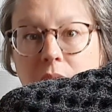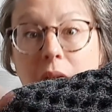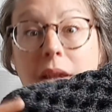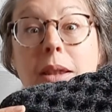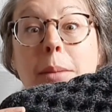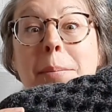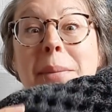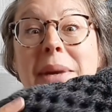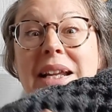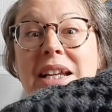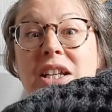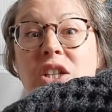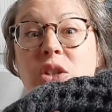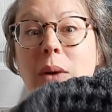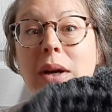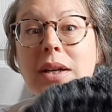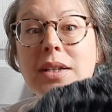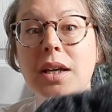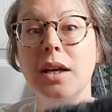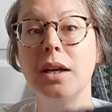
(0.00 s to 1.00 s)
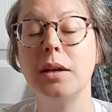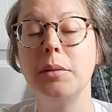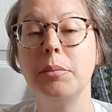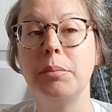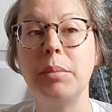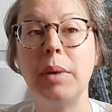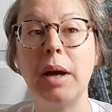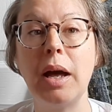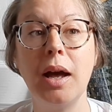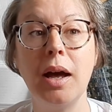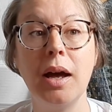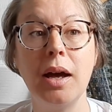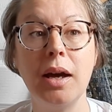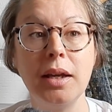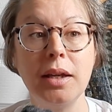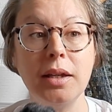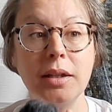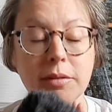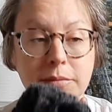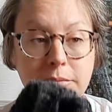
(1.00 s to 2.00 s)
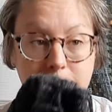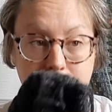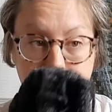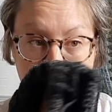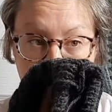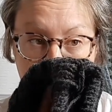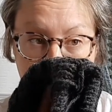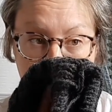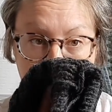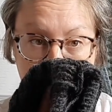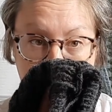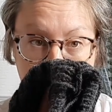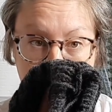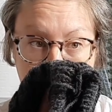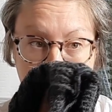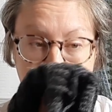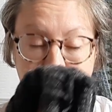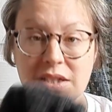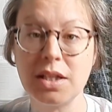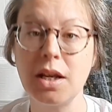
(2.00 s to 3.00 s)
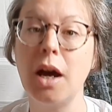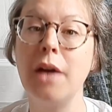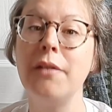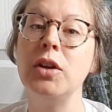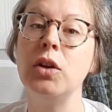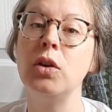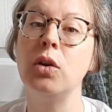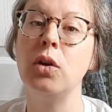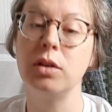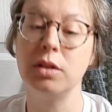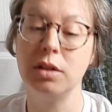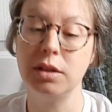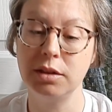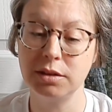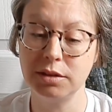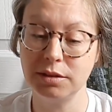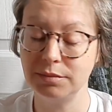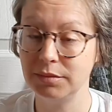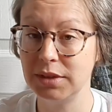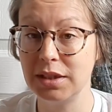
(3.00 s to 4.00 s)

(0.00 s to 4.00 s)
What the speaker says: The Billy Sweater by Sari Nordland.